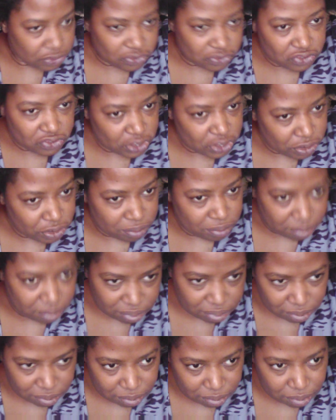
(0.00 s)

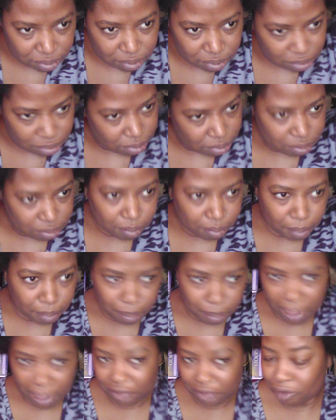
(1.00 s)
film
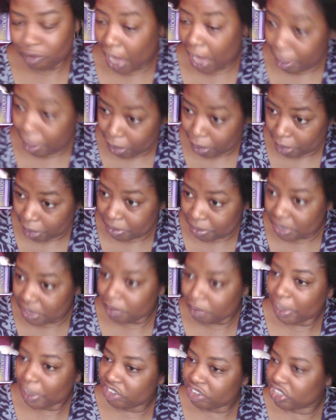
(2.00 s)
my wrap-ups,
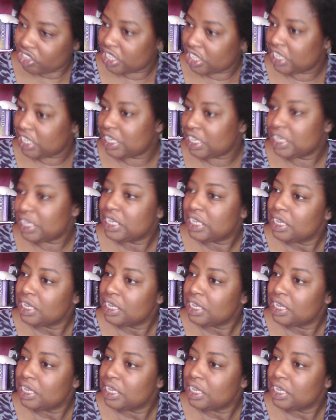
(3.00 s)
especially